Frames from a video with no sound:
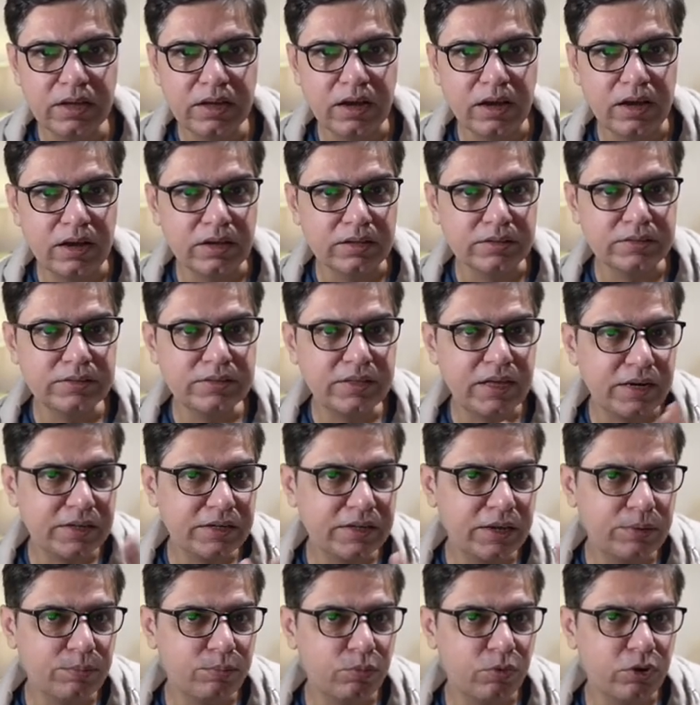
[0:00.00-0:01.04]
that
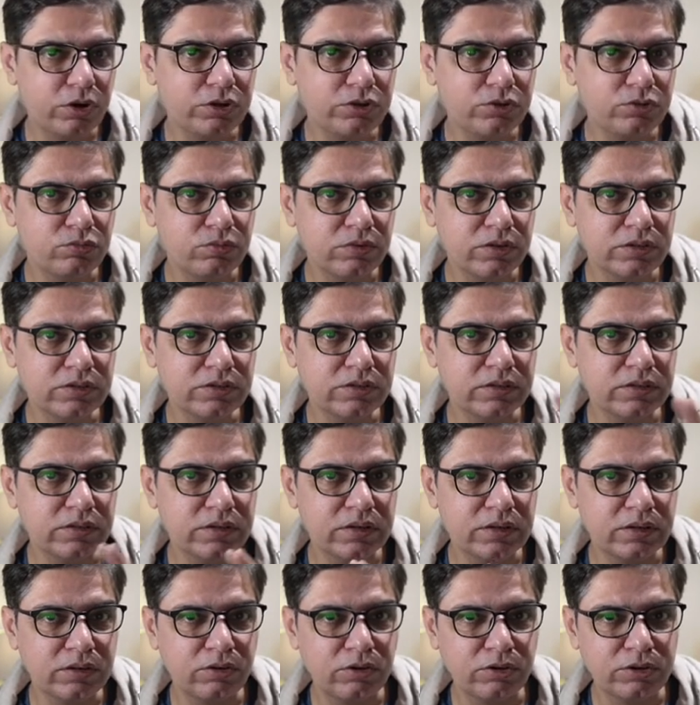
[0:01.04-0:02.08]
can point towards
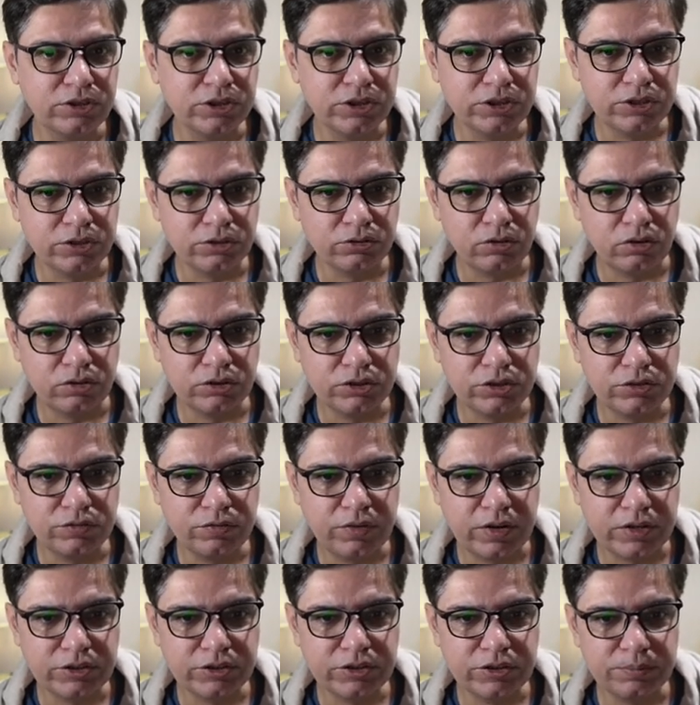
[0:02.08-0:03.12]
congenital torch
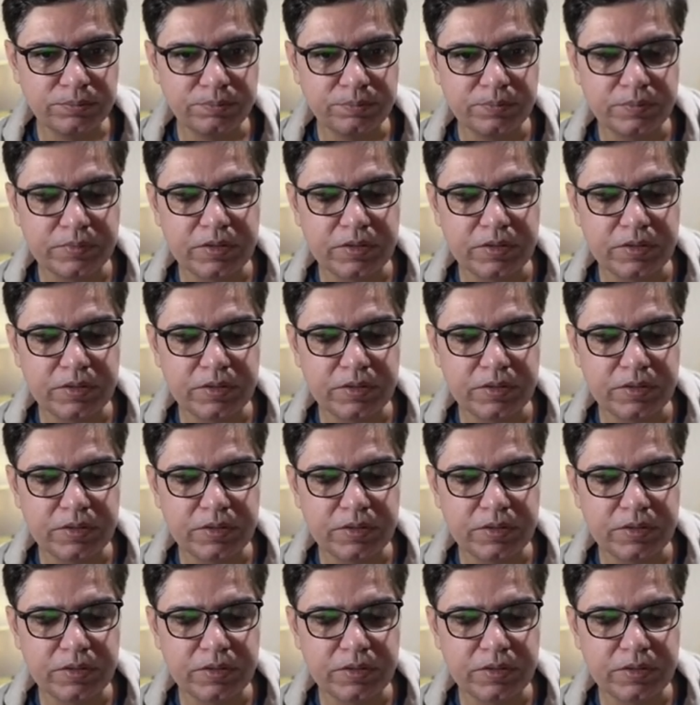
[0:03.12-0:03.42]
infection.